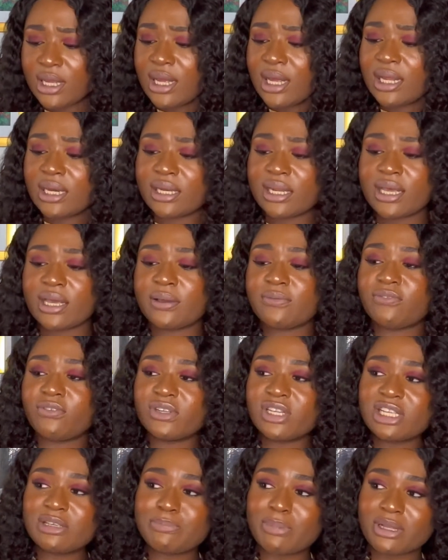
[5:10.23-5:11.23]
Like for
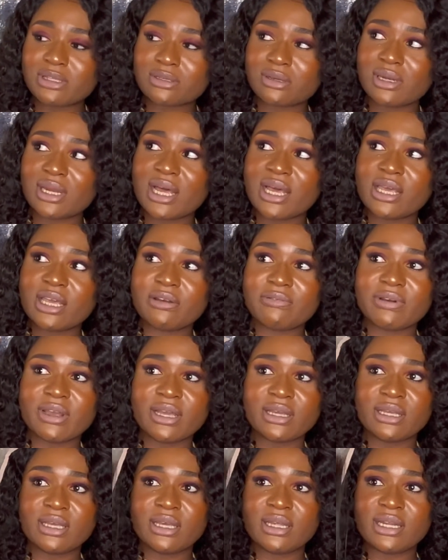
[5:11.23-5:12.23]
this particular hair right
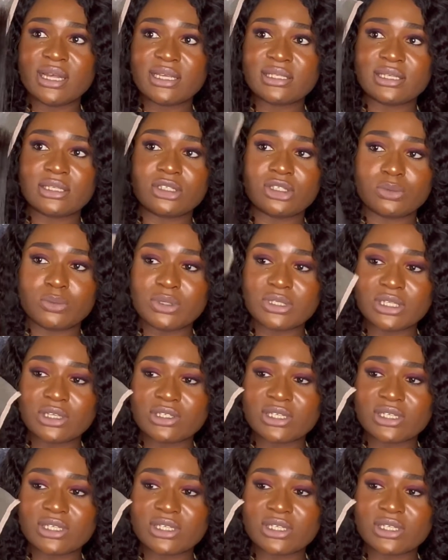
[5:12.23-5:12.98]
here, that is a Swiss lace,